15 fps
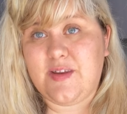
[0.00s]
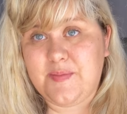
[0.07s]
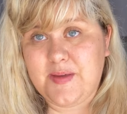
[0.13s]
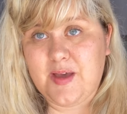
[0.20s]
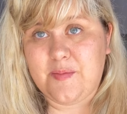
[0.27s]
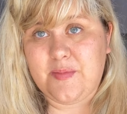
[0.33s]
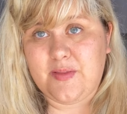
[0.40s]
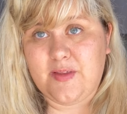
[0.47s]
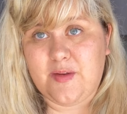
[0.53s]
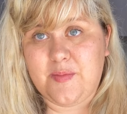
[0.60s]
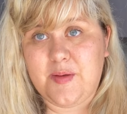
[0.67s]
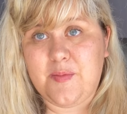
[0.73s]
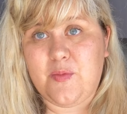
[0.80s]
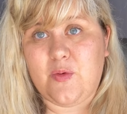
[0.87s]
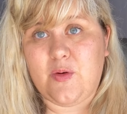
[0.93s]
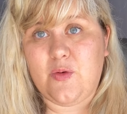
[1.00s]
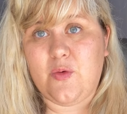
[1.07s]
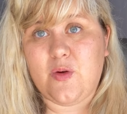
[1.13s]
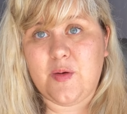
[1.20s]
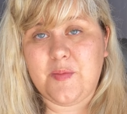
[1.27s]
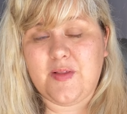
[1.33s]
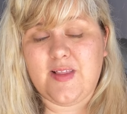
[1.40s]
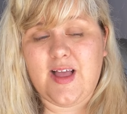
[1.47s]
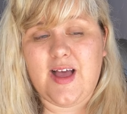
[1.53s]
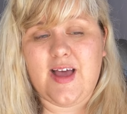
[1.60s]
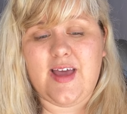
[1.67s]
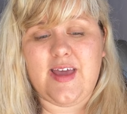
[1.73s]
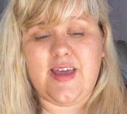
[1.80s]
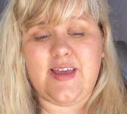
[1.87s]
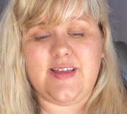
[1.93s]
to become a little bit more
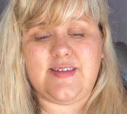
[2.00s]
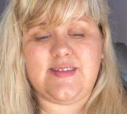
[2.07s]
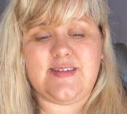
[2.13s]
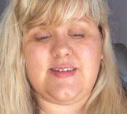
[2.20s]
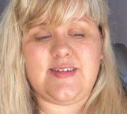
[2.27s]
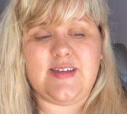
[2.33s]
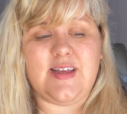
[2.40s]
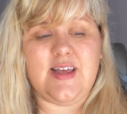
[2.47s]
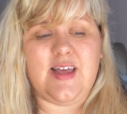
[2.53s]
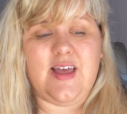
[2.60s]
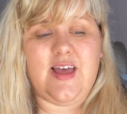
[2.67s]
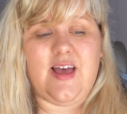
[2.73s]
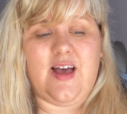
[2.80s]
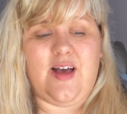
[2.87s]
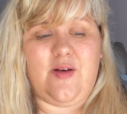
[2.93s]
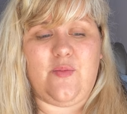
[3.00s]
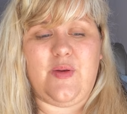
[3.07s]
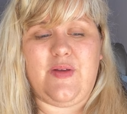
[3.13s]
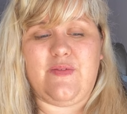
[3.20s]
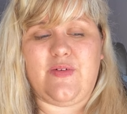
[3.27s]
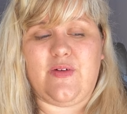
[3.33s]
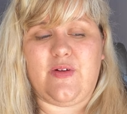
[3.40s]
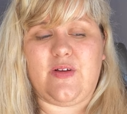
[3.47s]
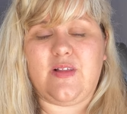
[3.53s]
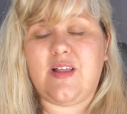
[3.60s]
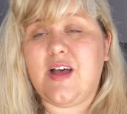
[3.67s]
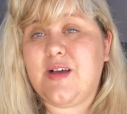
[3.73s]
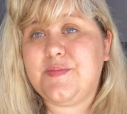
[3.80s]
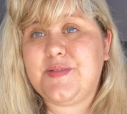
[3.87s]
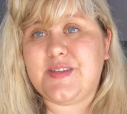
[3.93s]
normalized. Wait for
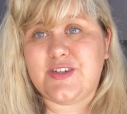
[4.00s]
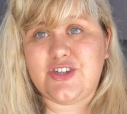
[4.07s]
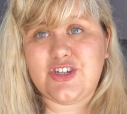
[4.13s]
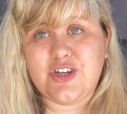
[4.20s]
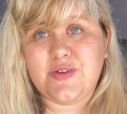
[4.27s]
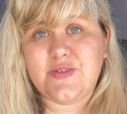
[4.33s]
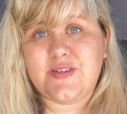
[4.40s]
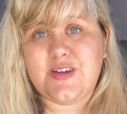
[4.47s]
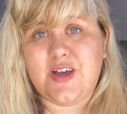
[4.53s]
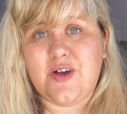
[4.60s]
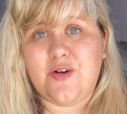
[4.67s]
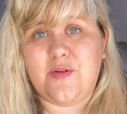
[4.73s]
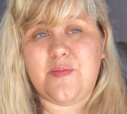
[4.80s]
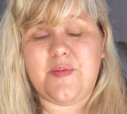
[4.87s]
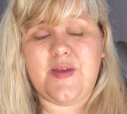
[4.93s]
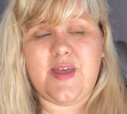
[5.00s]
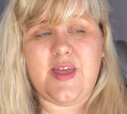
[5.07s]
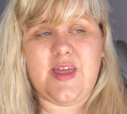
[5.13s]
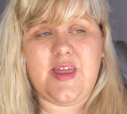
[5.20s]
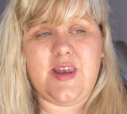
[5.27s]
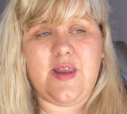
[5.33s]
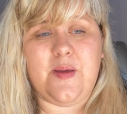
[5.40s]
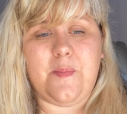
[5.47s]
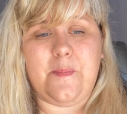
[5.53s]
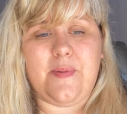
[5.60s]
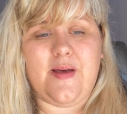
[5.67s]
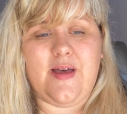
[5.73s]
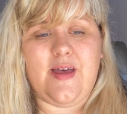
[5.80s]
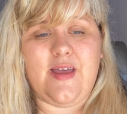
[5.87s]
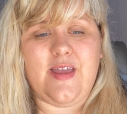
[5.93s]
clubs and shows to open.
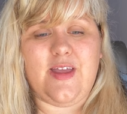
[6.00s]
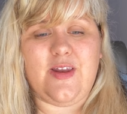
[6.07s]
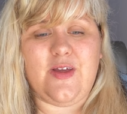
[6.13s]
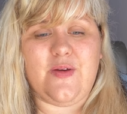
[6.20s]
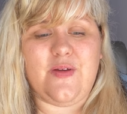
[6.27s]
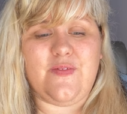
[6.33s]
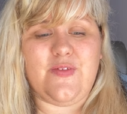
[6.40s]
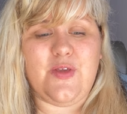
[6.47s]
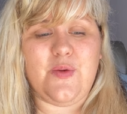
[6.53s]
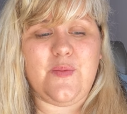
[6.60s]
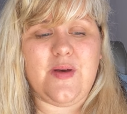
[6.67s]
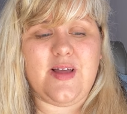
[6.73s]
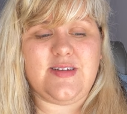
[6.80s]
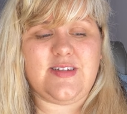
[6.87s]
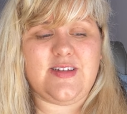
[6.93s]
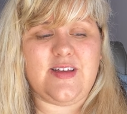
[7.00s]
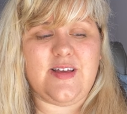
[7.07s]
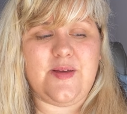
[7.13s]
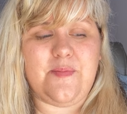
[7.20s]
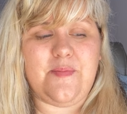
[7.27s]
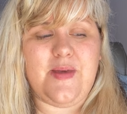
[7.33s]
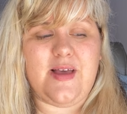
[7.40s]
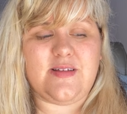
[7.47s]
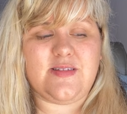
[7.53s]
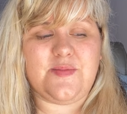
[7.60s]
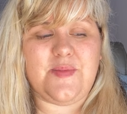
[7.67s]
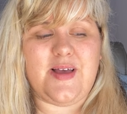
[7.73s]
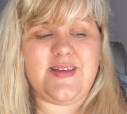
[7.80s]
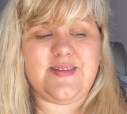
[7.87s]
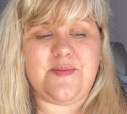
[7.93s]
But, you know, if you want to
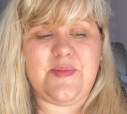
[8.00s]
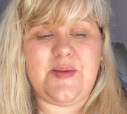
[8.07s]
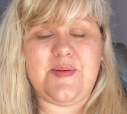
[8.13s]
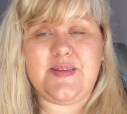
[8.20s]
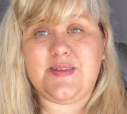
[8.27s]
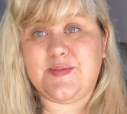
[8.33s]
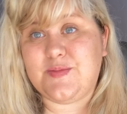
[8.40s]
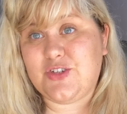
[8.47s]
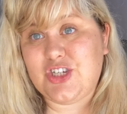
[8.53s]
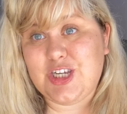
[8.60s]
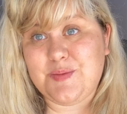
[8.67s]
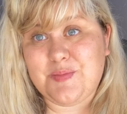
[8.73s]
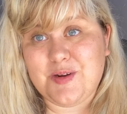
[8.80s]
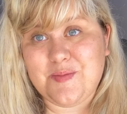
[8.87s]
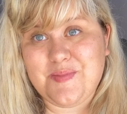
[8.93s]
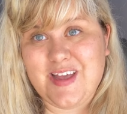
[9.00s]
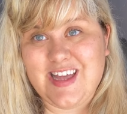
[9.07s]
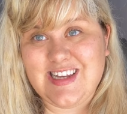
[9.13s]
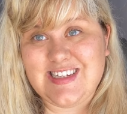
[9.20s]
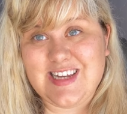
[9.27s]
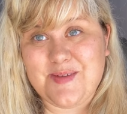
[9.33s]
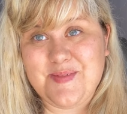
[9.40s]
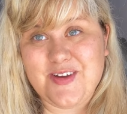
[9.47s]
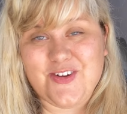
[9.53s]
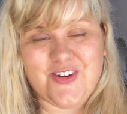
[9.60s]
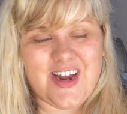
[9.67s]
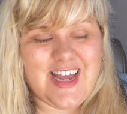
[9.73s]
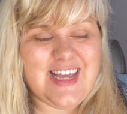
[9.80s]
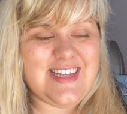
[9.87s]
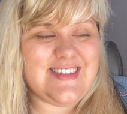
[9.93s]
maximize on maybe some cheaper pandemic
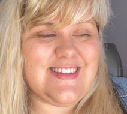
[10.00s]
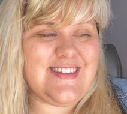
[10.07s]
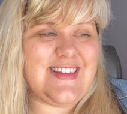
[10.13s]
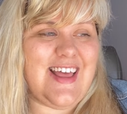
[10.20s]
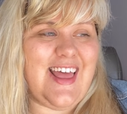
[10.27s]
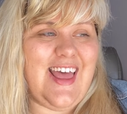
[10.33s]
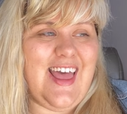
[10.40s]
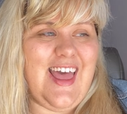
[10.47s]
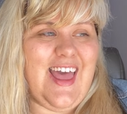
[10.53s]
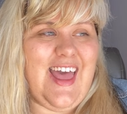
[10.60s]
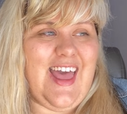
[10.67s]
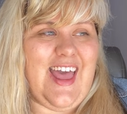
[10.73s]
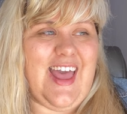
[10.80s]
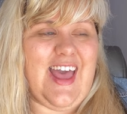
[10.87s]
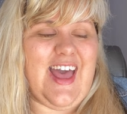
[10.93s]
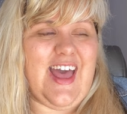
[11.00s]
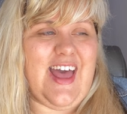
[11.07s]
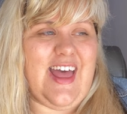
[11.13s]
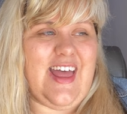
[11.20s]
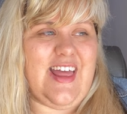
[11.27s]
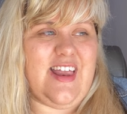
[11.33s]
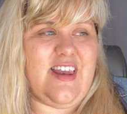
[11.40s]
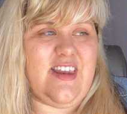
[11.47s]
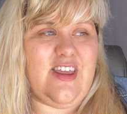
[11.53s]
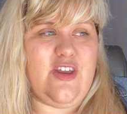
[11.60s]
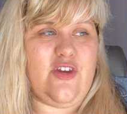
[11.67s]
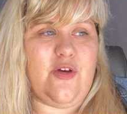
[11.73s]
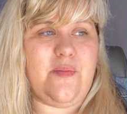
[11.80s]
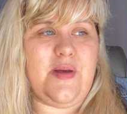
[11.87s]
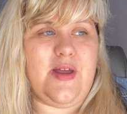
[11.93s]
rates and you
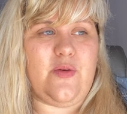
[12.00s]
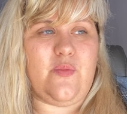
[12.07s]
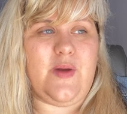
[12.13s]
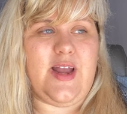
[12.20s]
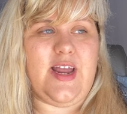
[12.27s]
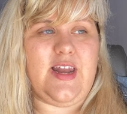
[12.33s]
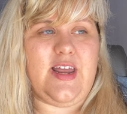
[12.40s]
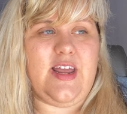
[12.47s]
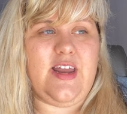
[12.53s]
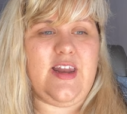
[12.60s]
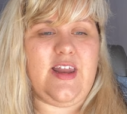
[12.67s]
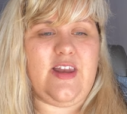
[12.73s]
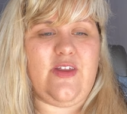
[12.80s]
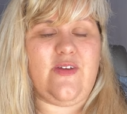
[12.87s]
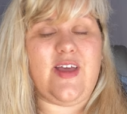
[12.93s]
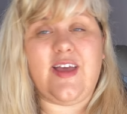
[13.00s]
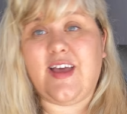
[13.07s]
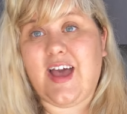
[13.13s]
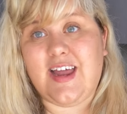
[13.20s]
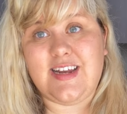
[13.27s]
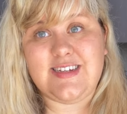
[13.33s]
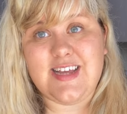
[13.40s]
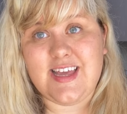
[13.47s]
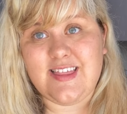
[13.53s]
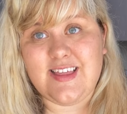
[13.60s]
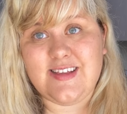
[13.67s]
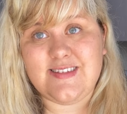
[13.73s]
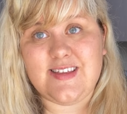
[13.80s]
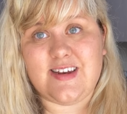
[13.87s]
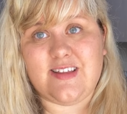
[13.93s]
don't mind waiting and you can kind of take
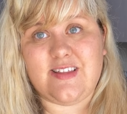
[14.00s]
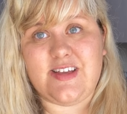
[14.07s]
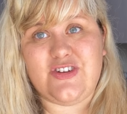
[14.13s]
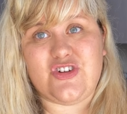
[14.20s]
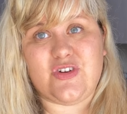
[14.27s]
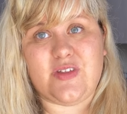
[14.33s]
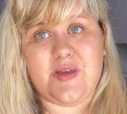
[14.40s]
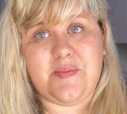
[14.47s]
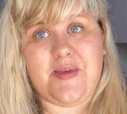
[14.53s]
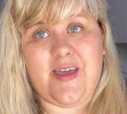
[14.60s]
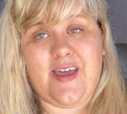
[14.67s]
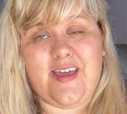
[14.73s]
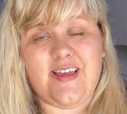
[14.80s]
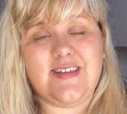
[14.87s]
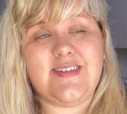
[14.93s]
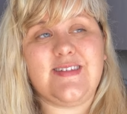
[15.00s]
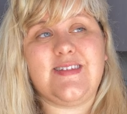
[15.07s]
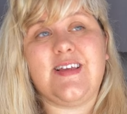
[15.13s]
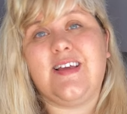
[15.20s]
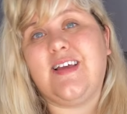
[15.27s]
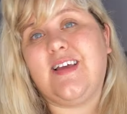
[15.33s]
things at a leisurely pace,